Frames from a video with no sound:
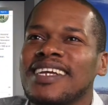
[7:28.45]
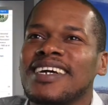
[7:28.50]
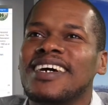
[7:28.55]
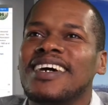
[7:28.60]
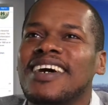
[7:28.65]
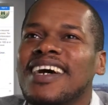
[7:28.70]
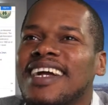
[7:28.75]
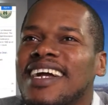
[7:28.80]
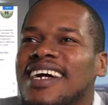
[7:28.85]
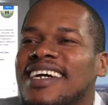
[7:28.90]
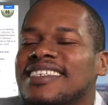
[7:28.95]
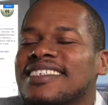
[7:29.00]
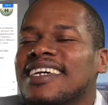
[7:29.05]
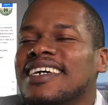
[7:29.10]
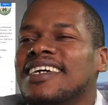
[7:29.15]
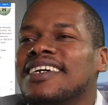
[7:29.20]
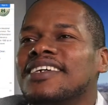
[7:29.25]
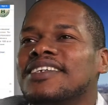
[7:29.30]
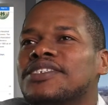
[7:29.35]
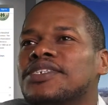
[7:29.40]
All right, guys.
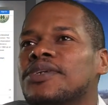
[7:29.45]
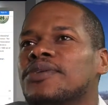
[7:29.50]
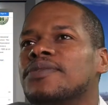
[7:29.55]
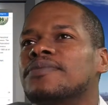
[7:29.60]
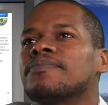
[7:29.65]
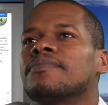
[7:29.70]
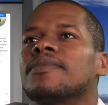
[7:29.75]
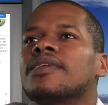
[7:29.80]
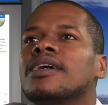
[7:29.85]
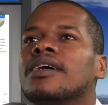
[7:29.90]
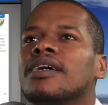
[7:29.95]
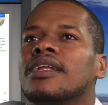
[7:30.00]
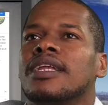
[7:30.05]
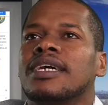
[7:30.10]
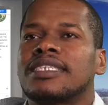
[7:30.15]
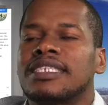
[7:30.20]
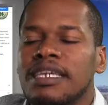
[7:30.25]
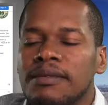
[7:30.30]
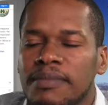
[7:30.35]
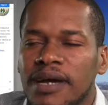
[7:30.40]
So
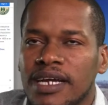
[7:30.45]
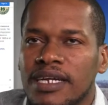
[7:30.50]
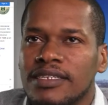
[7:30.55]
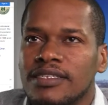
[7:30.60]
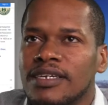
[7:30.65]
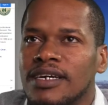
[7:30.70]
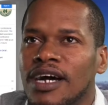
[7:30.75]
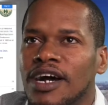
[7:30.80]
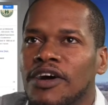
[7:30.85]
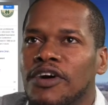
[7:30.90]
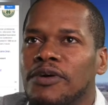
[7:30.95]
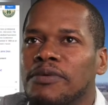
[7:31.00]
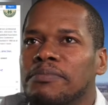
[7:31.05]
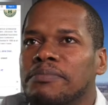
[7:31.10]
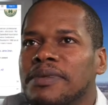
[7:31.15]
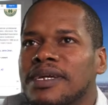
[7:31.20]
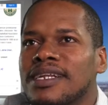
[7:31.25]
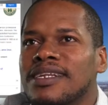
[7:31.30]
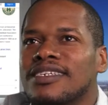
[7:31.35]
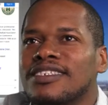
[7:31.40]
let's get back on our
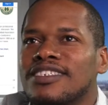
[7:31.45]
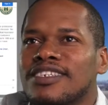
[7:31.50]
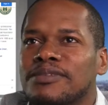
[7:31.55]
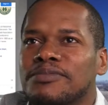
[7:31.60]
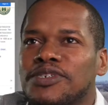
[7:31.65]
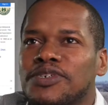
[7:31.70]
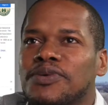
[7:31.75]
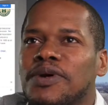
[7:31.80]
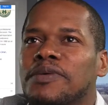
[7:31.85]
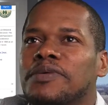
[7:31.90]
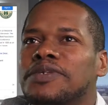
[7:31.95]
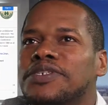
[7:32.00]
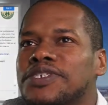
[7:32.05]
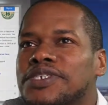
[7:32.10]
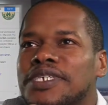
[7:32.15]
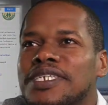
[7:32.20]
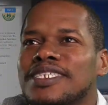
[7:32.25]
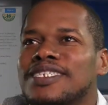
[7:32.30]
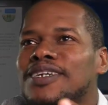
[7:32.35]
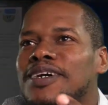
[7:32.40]
mainly subject. What we
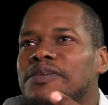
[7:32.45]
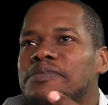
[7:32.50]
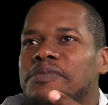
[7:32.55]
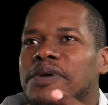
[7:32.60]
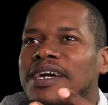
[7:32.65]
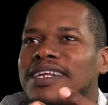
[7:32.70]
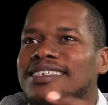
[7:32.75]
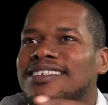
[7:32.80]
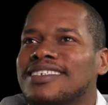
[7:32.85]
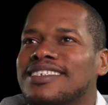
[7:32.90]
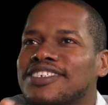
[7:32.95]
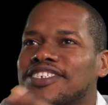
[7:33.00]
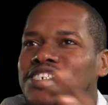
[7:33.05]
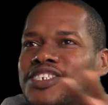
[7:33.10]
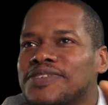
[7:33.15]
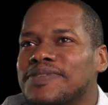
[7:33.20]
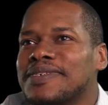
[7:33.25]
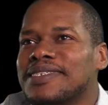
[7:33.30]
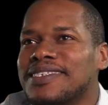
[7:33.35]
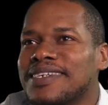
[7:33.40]
usually talk about is
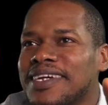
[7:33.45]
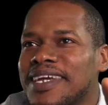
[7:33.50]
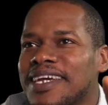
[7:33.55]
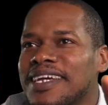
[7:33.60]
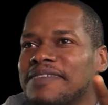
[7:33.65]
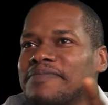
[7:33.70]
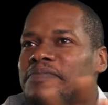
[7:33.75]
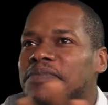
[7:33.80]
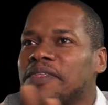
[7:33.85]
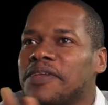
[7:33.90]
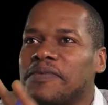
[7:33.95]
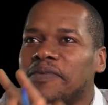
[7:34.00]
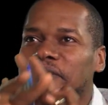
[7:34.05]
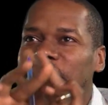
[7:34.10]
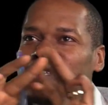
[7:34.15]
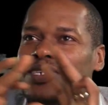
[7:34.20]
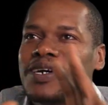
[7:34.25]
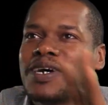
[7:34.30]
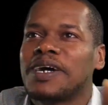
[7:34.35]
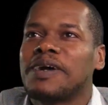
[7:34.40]
insurance, okay? We
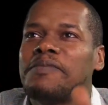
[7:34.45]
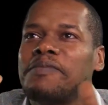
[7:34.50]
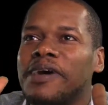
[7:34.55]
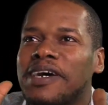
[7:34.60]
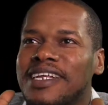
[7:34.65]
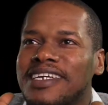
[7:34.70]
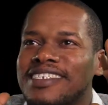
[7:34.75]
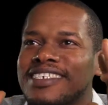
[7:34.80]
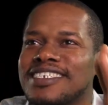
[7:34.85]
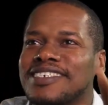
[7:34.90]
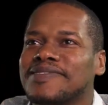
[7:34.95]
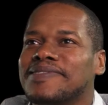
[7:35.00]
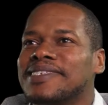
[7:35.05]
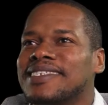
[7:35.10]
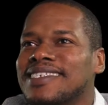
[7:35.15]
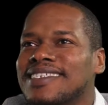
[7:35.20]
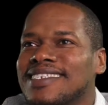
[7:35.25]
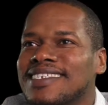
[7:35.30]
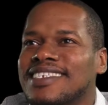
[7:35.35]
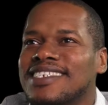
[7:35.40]
talk about
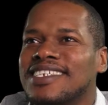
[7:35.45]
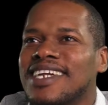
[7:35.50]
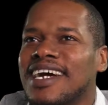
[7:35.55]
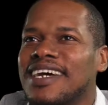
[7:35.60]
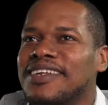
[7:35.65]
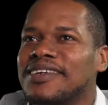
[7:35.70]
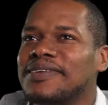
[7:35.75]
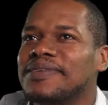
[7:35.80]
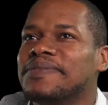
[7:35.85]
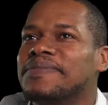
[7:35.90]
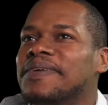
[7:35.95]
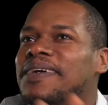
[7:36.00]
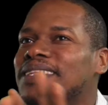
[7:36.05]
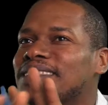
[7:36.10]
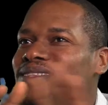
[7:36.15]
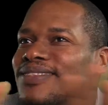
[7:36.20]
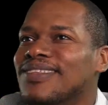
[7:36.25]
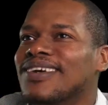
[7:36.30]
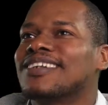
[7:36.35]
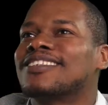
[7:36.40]
insurance in this channel,
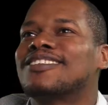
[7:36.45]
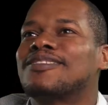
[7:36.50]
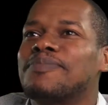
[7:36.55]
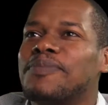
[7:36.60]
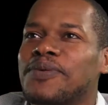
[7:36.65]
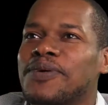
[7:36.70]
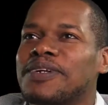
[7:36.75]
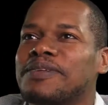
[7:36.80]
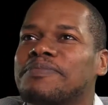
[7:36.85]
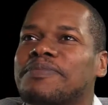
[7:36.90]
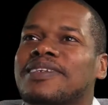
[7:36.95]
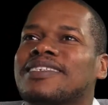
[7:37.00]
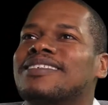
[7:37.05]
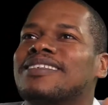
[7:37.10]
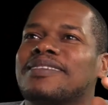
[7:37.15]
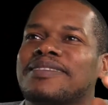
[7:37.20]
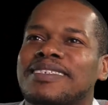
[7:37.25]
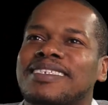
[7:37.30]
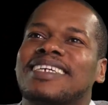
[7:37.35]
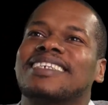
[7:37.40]
not sport, but
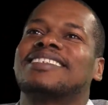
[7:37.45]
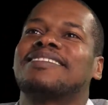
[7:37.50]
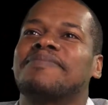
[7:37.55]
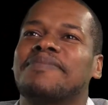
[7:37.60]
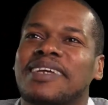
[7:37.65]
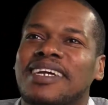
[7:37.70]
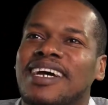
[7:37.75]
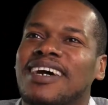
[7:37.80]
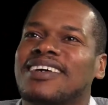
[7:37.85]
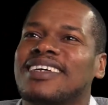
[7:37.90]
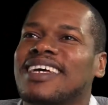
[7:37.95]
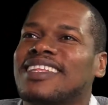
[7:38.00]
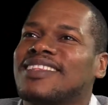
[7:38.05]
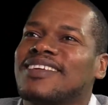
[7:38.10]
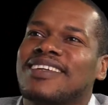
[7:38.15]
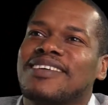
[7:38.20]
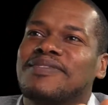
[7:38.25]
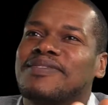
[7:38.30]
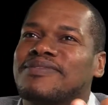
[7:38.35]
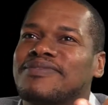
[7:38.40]
there's something else. I
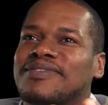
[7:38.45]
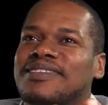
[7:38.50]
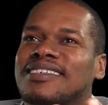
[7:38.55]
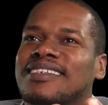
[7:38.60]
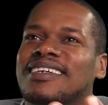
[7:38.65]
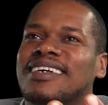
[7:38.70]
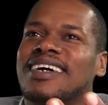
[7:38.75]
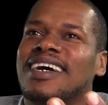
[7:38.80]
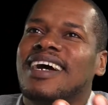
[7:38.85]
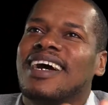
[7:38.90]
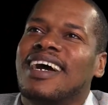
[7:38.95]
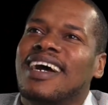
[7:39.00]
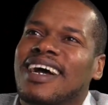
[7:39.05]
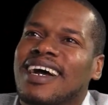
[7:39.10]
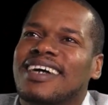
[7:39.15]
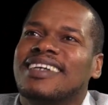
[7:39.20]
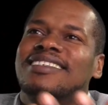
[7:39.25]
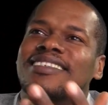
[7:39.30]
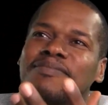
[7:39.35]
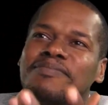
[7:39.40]
thought it was
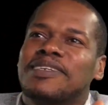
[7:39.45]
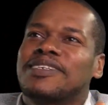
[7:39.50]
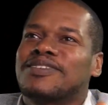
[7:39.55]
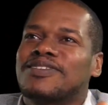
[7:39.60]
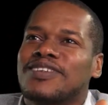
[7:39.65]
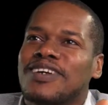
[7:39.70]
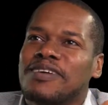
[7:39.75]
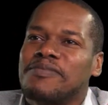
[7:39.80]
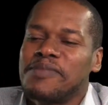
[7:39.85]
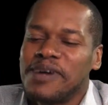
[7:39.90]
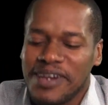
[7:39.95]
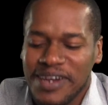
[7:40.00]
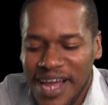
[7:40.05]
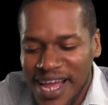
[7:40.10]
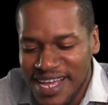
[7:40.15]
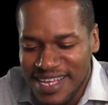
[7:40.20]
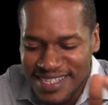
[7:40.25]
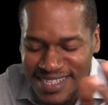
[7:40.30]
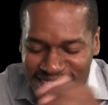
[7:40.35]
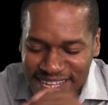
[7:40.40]
something to talk about, all
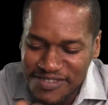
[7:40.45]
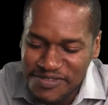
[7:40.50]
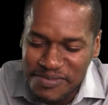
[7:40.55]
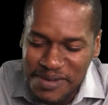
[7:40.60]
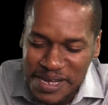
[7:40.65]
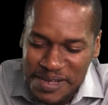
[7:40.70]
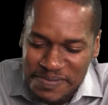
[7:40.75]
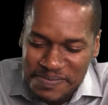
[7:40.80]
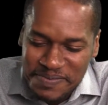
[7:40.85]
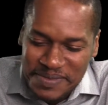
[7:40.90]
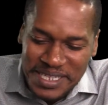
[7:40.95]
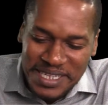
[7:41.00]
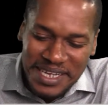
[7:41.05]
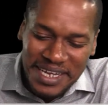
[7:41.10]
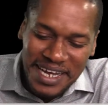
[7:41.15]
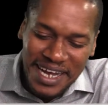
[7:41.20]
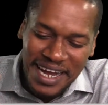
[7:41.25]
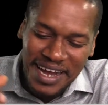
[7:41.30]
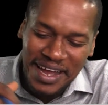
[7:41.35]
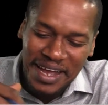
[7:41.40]
right? Never mind.
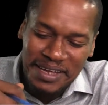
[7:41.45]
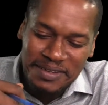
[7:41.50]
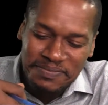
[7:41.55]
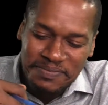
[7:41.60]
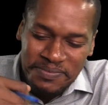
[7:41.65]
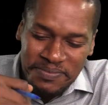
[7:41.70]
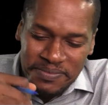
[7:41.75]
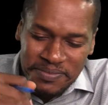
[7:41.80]
All right.